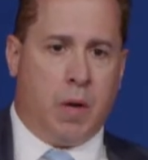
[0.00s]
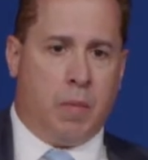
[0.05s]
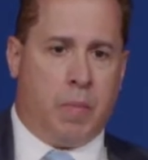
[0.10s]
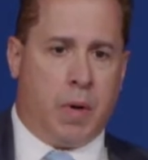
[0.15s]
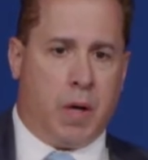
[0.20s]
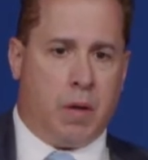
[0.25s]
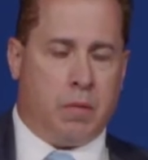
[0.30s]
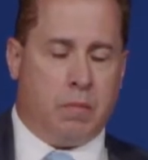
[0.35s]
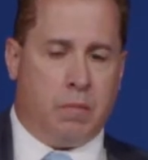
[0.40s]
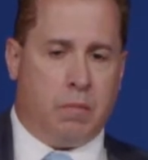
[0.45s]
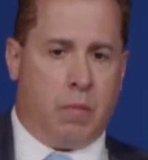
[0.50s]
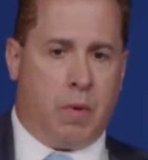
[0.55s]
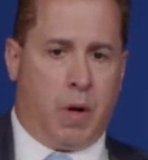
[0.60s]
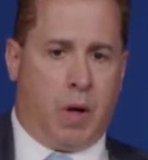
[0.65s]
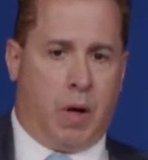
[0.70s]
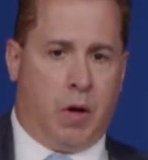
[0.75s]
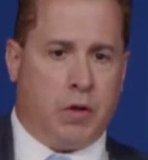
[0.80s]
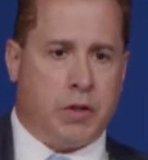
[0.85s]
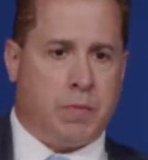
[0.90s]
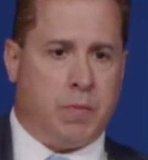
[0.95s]
But
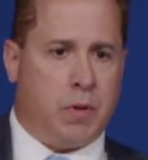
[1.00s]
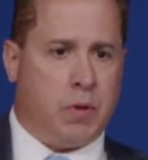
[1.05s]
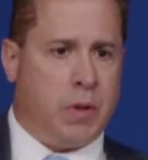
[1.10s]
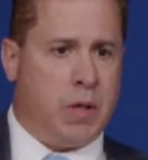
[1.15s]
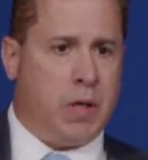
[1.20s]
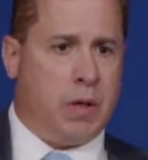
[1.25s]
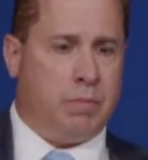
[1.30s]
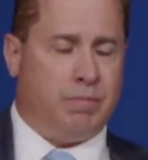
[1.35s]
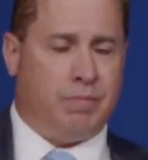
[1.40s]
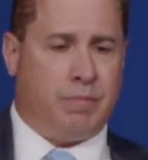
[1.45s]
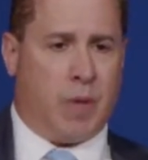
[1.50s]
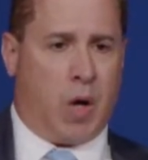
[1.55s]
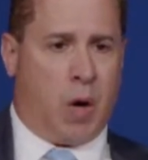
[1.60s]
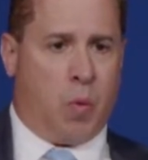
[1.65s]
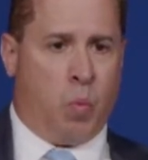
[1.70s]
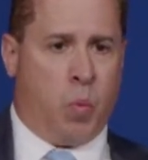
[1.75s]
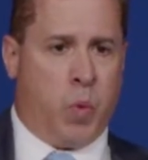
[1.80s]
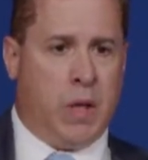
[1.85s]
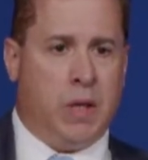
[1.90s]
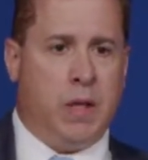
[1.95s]
ultimately,
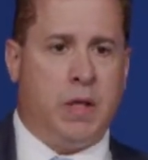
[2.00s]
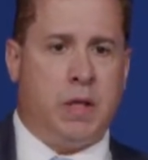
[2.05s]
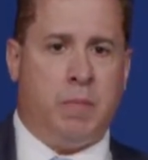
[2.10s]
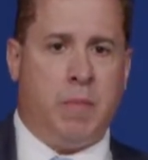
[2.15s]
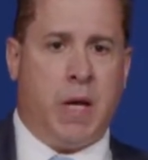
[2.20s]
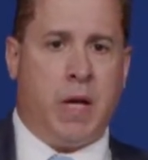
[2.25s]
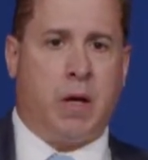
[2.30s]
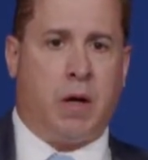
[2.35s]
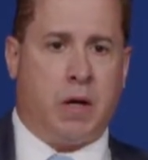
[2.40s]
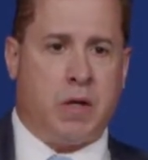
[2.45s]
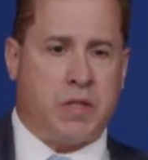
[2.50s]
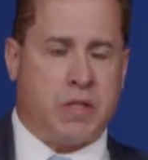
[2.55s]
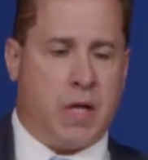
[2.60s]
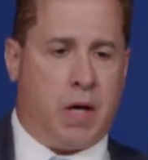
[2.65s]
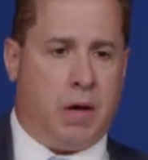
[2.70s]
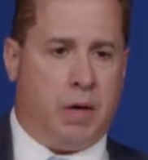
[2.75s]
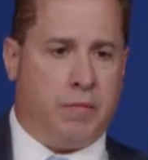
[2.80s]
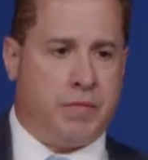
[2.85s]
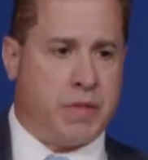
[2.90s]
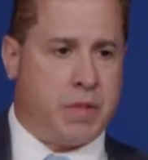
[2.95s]
we need to make
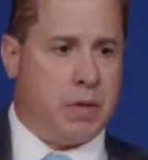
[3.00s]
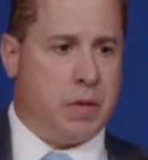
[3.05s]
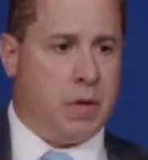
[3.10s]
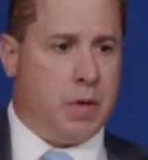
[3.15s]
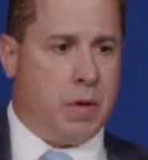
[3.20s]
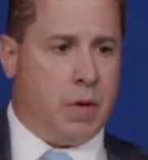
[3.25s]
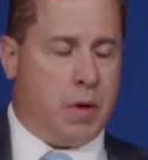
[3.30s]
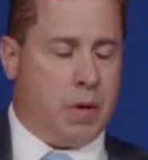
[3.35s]
ourselves